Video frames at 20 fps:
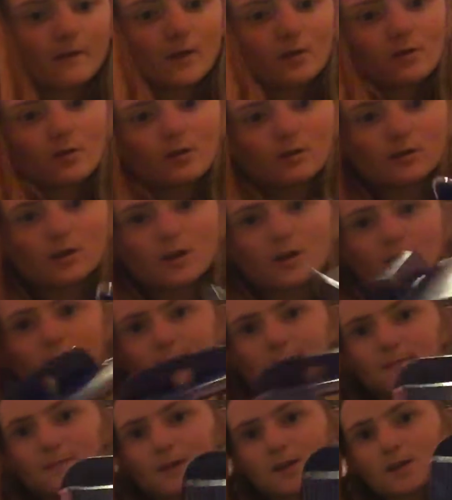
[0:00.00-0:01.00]
Found on
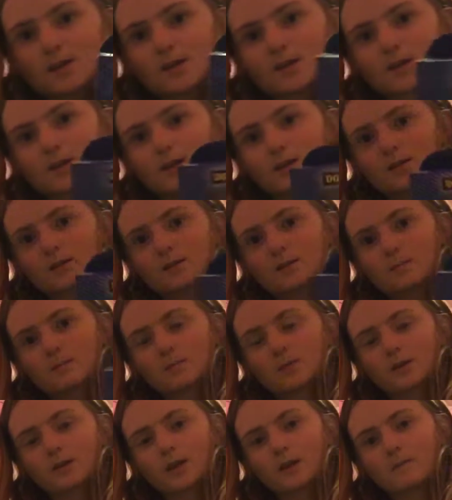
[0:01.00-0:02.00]
these, making
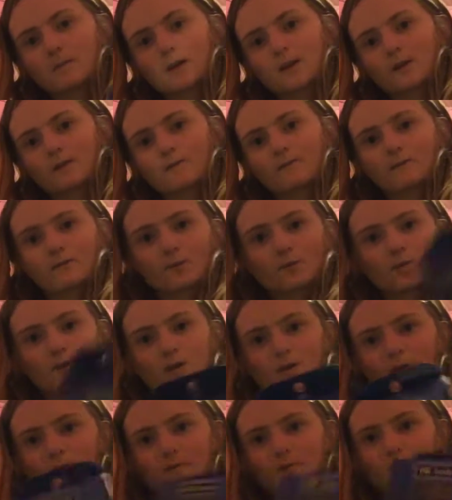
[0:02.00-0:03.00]
these, but they make them
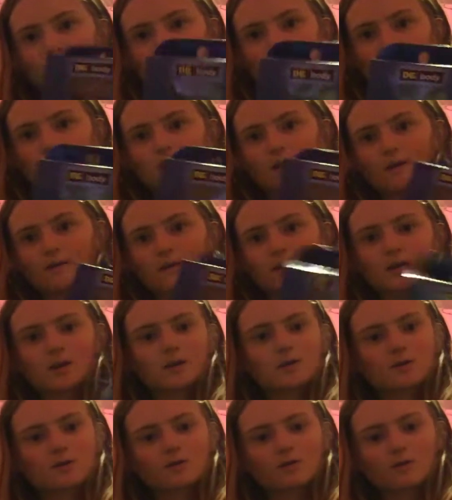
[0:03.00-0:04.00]
free if you just have the
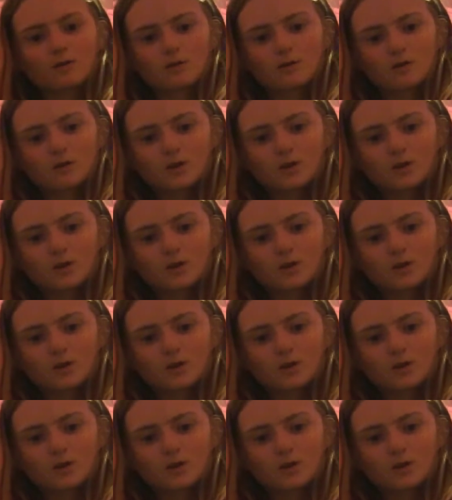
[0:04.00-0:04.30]
digital.